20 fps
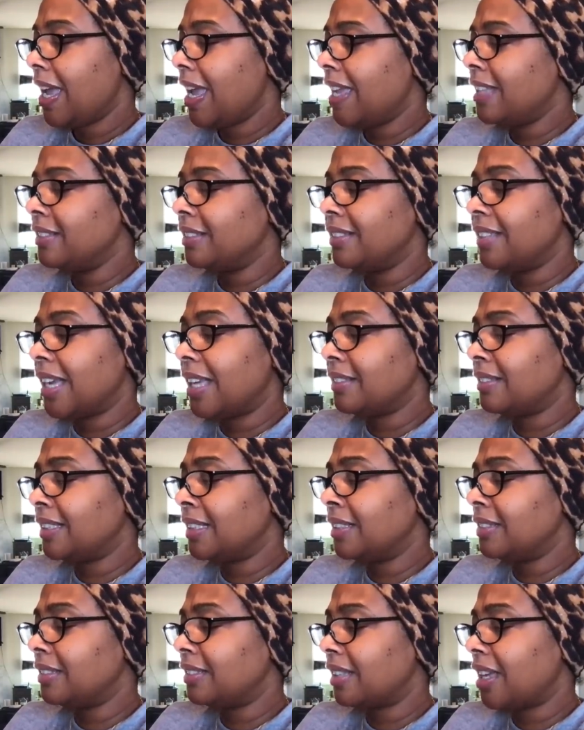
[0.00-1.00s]
and
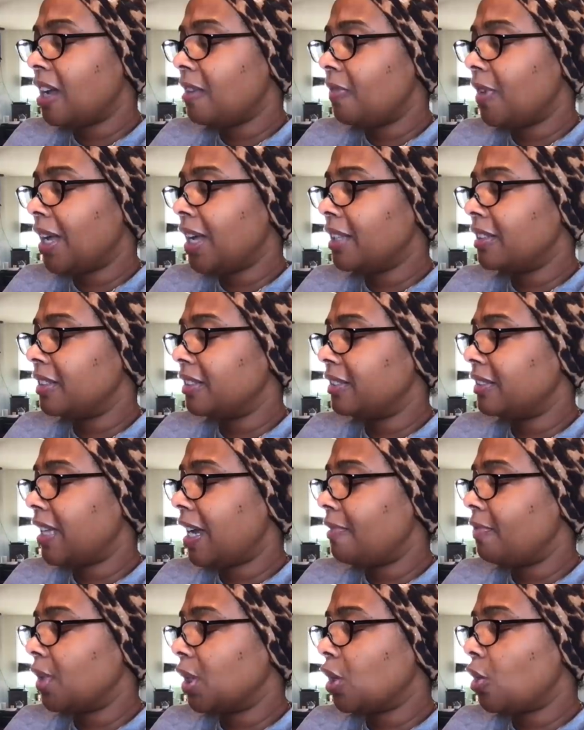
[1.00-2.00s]
dozens of others
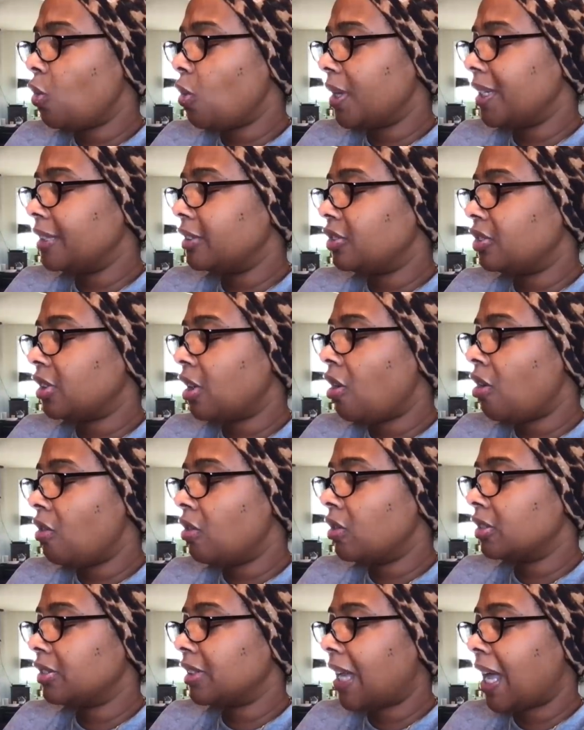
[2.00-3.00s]
have recorded
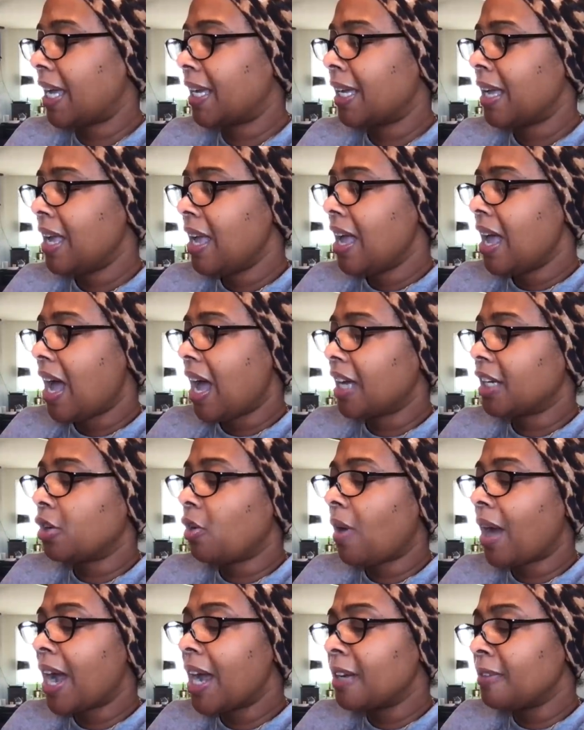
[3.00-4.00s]
songs like I
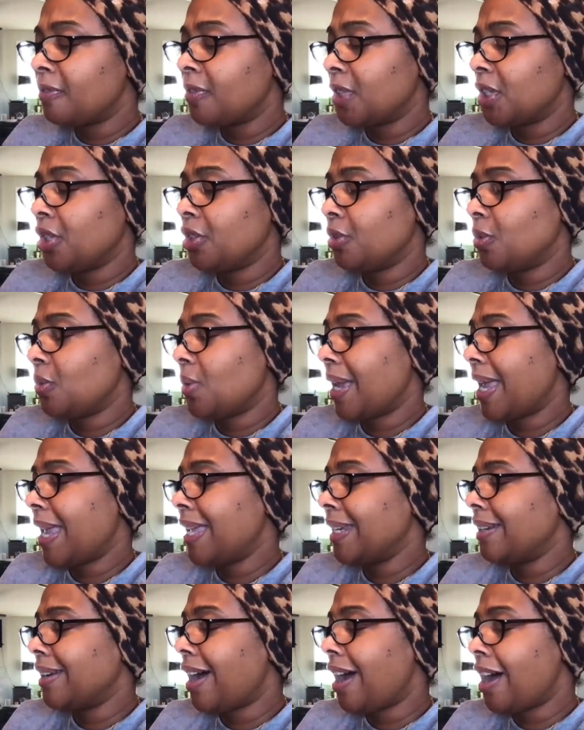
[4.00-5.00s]
Cried For You
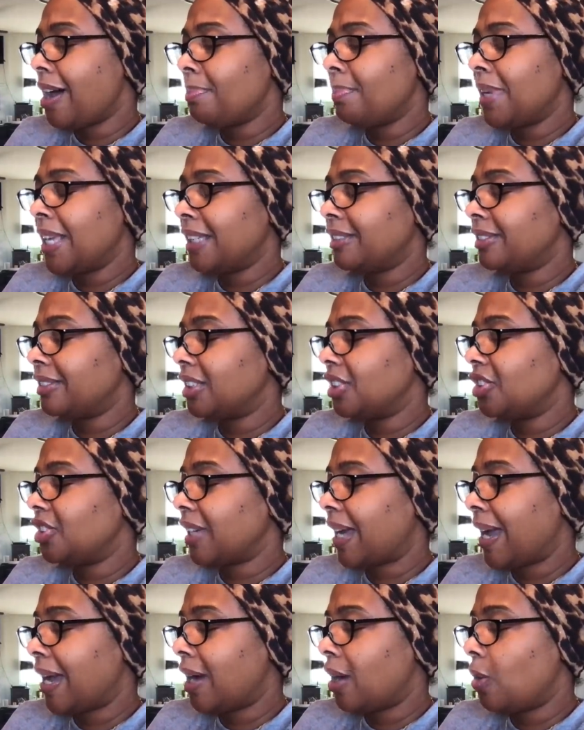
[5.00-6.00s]
and God Bless the
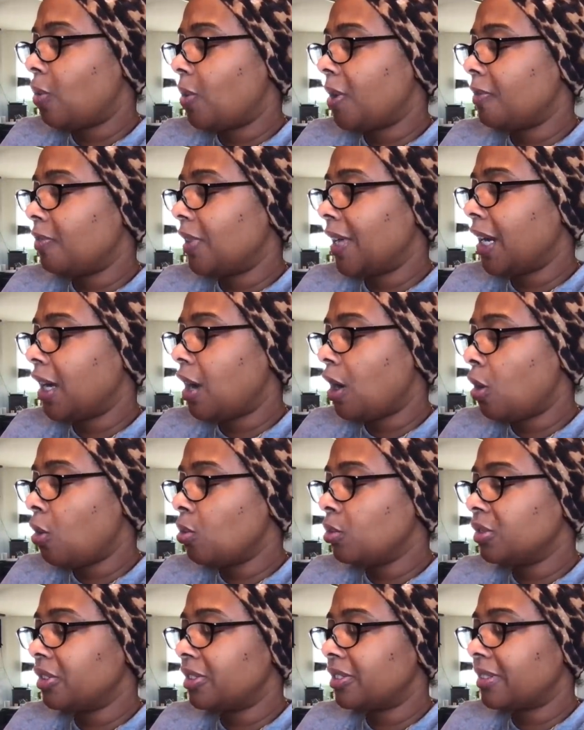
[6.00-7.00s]
Child with their
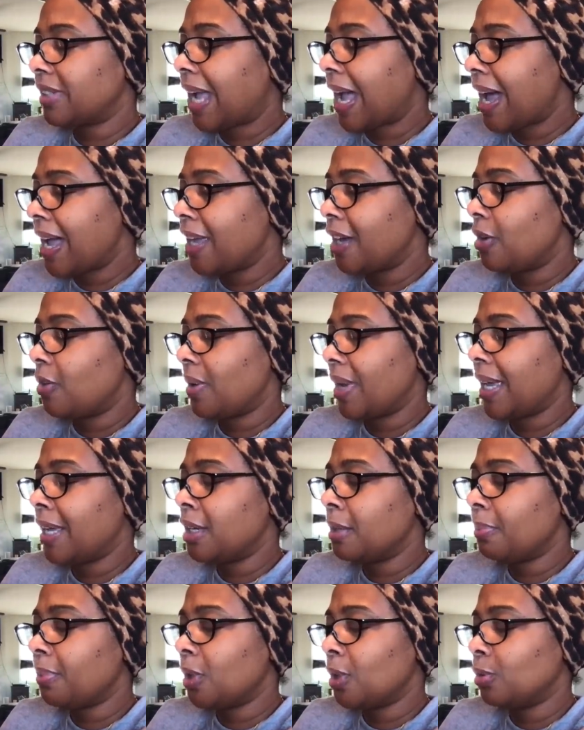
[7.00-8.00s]
own style
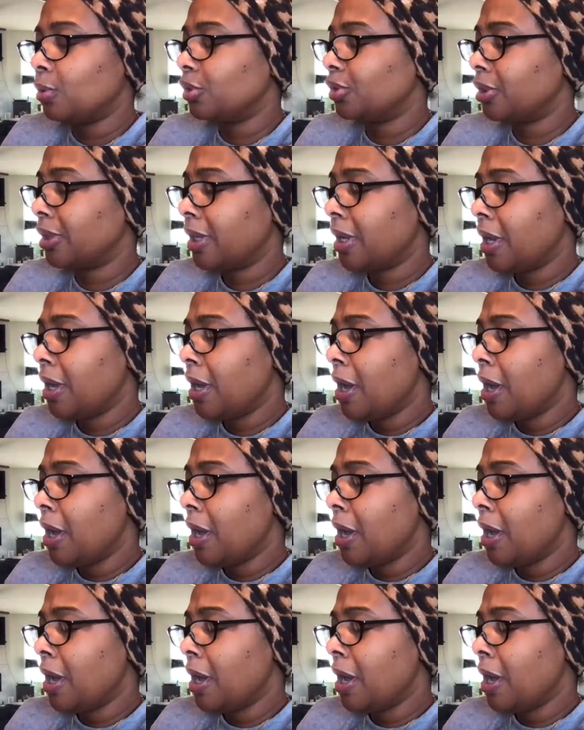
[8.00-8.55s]
and approach.